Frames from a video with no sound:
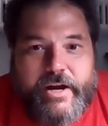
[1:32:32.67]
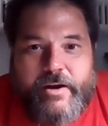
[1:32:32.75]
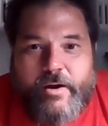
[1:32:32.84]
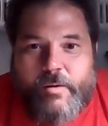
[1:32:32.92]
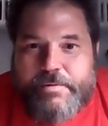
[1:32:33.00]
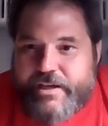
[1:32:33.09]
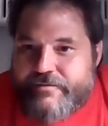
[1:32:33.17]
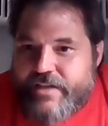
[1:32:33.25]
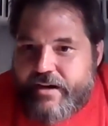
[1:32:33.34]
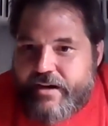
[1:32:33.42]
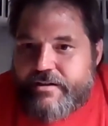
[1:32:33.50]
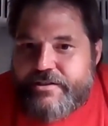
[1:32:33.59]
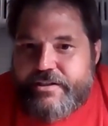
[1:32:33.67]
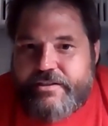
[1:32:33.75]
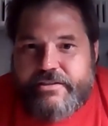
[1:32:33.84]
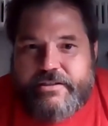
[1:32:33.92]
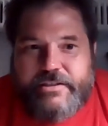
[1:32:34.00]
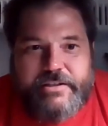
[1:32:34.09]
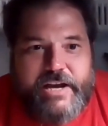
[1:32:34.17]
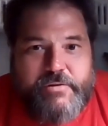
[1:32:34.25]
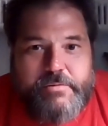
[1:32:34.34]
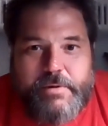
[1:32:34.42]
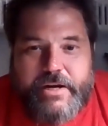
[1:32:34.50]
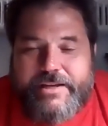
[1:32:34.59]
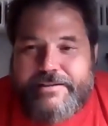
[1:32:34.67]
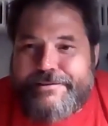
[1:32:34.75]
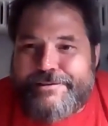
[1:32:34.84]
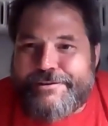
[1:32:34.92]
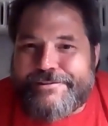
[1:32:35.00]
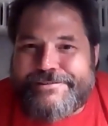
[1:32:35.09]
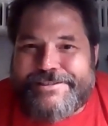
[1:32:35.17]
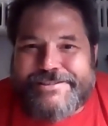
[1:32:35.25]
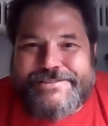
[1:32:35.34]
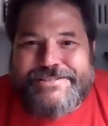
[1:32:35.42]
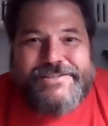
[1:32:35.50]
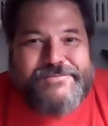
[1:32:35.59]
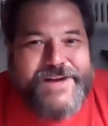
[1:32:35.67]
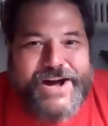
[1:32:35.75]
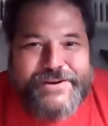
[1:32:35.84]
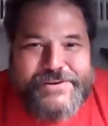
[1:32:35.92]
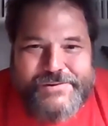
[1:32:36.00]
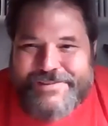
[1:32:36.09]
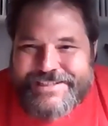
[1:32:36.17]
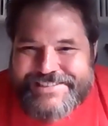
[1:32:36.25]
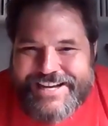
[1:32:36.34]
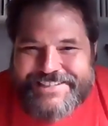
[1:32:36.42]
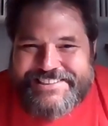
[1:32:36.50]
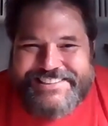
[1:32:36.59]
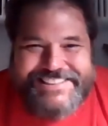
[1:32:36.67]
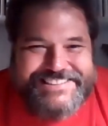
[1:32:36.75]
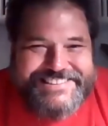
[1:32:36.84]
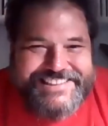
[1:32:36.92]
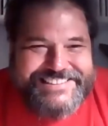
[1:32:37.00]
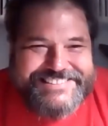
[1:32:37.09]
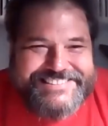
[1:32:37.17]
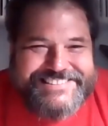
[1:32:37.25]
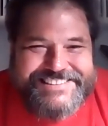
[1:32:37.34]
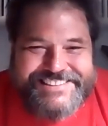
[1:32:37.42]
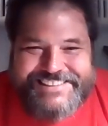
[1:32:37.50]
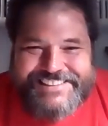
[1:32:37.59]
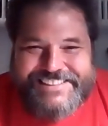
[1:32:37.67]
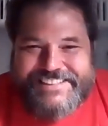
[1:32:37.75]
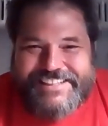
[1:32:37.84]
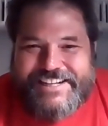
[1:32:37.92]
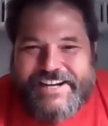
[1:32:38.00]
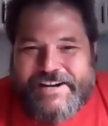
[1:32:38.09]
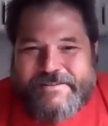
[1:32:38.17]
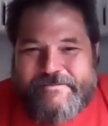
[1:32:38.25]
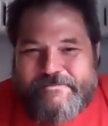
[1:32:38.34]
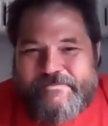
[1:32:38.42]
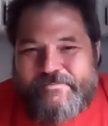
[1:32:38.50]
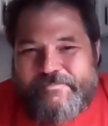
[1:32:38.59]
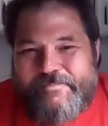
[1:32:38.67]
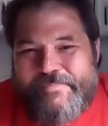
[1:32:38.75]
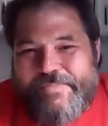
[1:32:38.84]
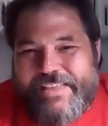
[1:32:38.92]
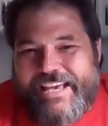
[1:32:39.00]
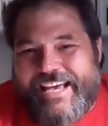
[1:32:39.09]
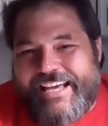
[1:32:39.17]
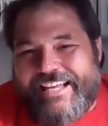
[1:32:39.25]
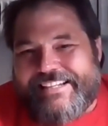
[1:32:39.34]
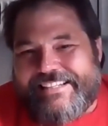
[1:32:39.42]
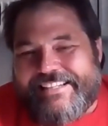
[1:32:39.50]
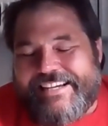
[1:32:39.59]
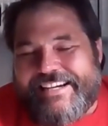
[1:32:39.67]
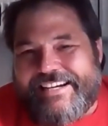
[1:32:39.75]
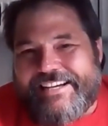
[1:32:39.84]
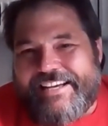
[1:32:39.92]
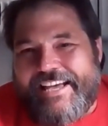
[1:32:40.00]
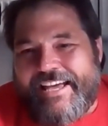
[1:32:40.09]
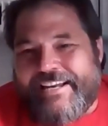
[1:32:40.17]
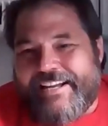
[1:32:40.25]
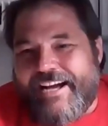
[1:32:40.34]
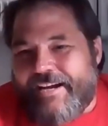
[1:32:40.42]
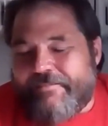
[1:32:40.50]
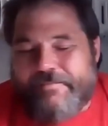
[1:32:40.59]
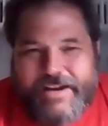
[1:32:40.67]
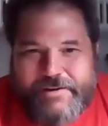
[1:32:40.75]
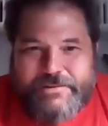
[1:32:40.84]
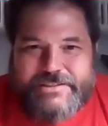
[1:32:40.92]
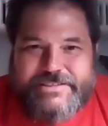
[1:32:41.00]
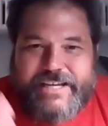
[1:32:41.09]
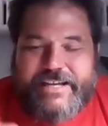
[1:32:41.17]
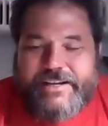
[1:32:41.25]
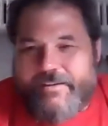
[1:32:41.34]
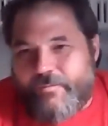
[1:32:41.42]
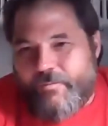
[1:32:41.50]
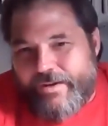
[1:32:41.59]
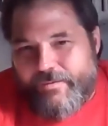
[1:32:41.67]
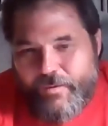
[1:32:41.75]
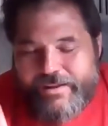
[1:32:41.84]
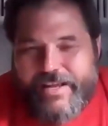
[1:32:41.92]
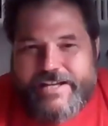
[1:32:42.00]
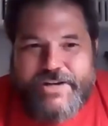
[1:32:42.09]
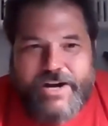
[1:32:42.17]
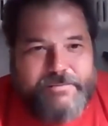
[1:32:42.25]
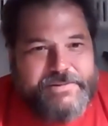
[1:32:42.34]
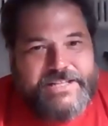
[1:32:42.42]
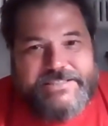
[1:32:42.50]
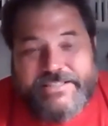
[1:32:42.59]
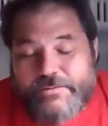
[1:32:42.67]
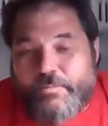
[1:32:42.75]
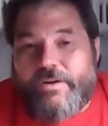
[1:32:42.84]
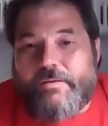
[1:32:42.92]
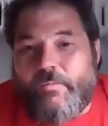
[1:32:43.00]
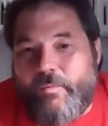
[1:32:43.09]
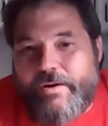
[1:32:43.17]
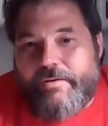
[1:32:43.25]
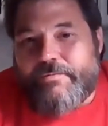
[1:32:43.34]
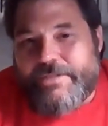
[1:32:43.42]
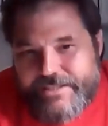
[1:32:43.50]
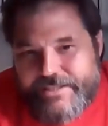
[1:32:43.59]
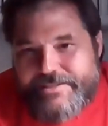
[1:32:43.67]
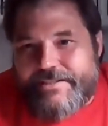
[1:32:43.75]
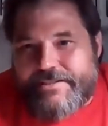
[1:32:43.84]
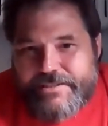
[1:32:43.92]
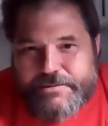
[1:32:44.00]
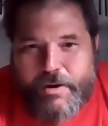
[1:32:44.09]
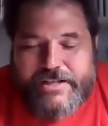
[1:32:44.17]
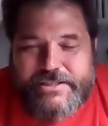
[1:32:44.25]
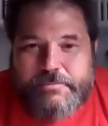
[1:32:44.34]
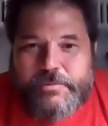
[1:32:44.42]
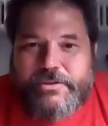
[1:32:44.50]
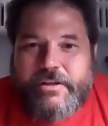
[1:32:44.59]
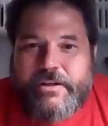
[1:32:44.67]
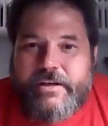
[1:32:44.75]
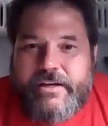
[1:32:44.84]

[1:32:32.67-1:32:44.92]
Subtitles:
I hope it gives energy to everybody to see the value of discussing these things. And I would say, we had one last comment that says, what resistance is possible?